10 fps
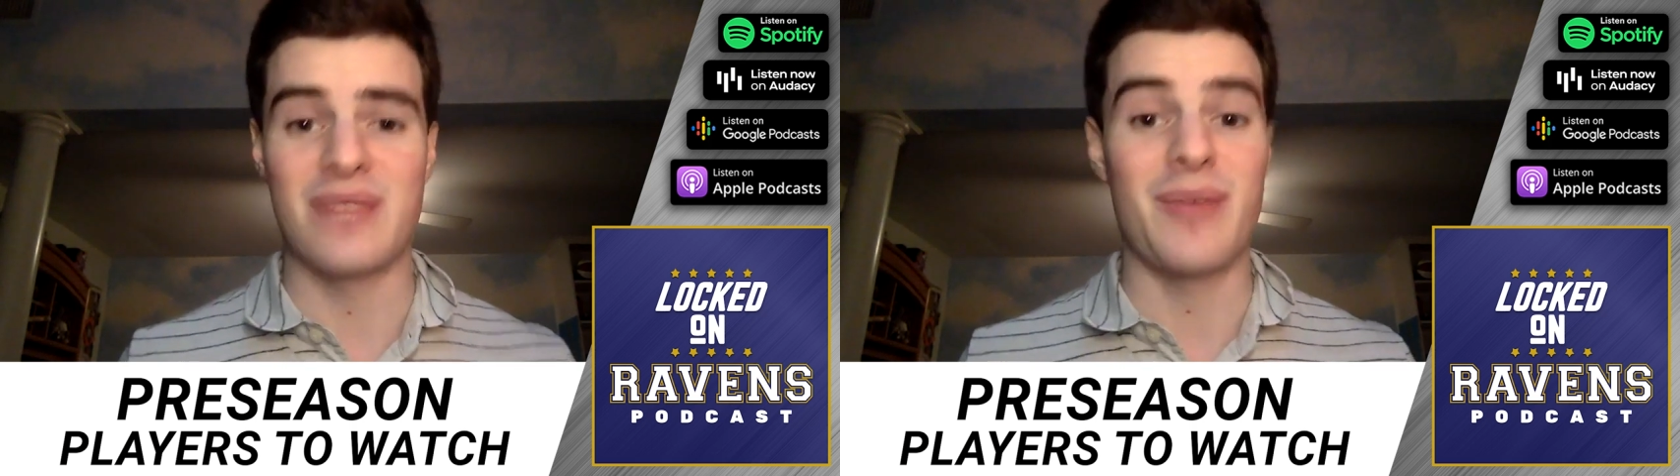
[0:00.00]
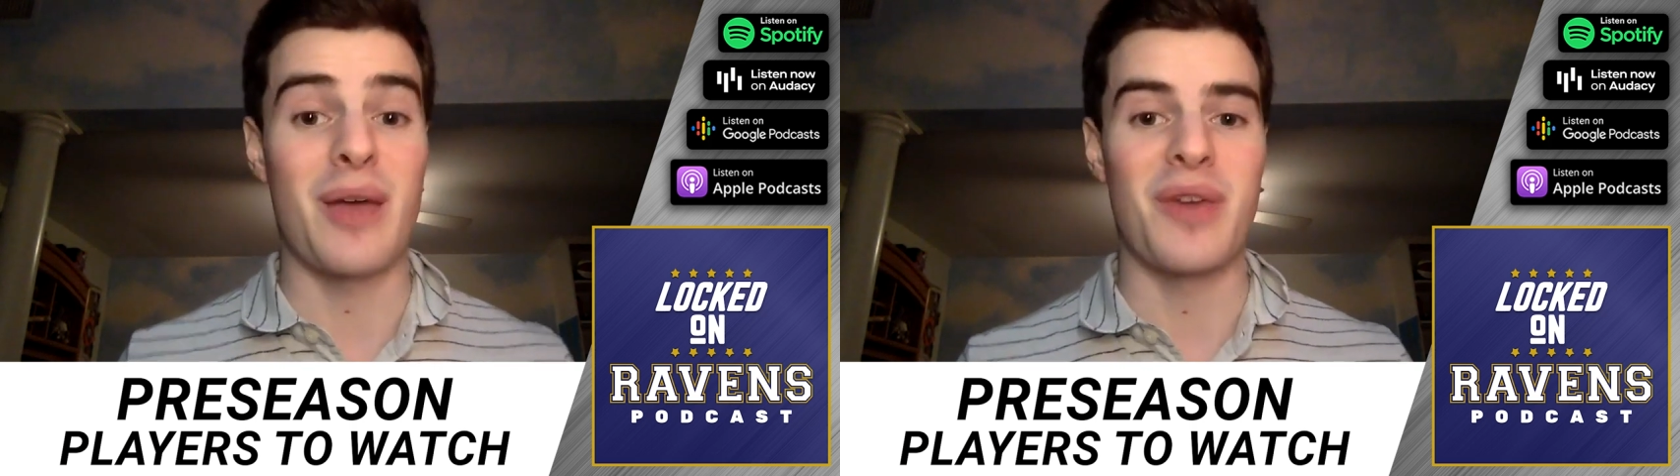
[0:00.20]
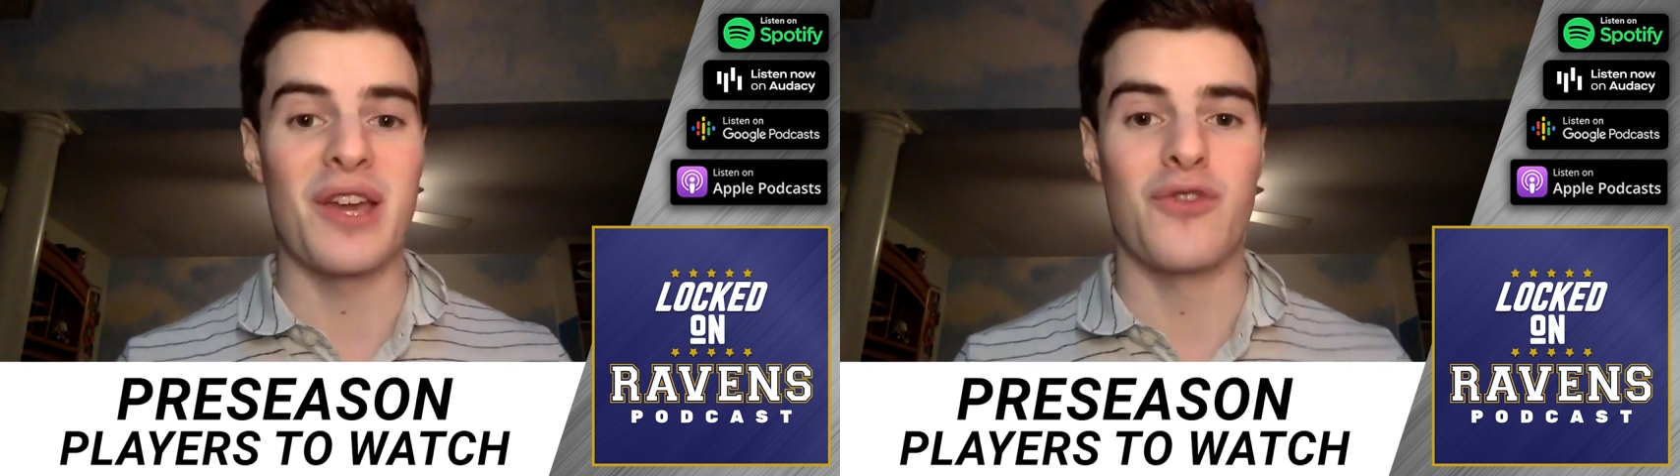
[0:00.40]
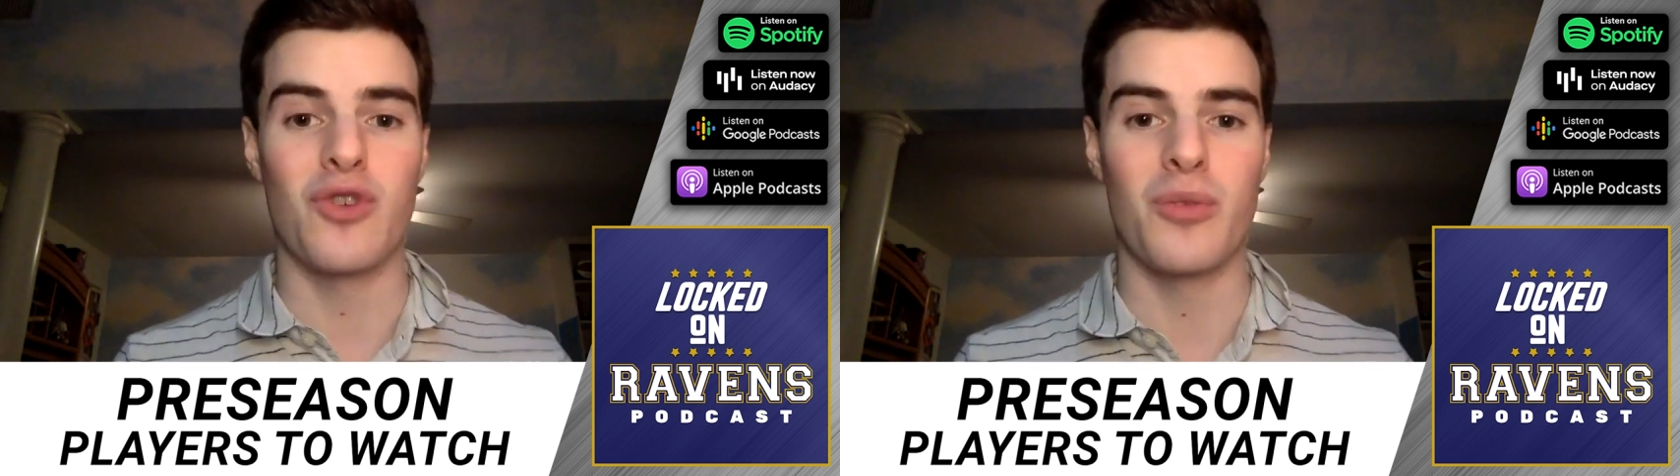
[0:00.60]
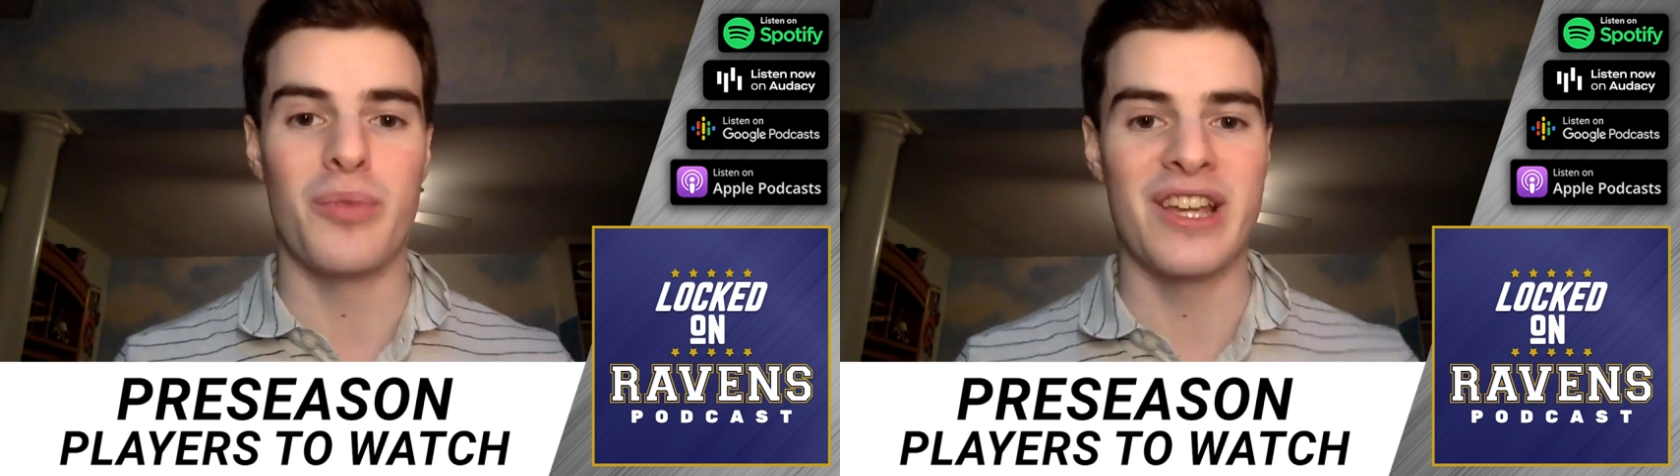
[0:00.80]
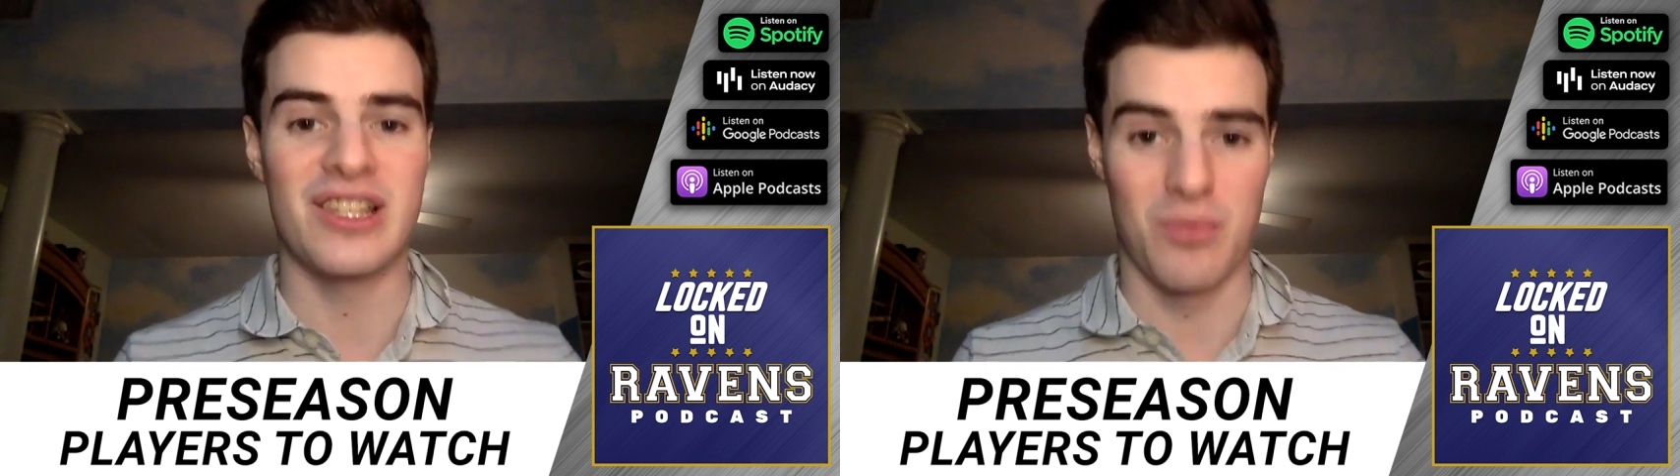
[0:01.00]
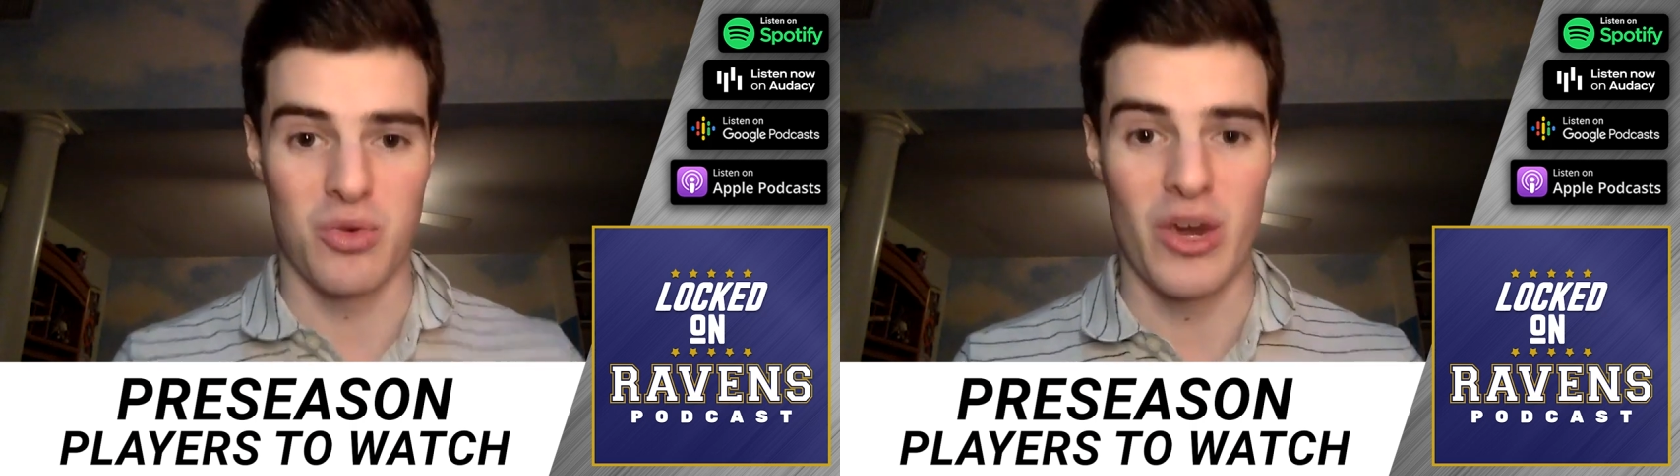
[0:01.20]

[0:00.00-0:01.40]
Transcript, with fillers: He's my pick for biggest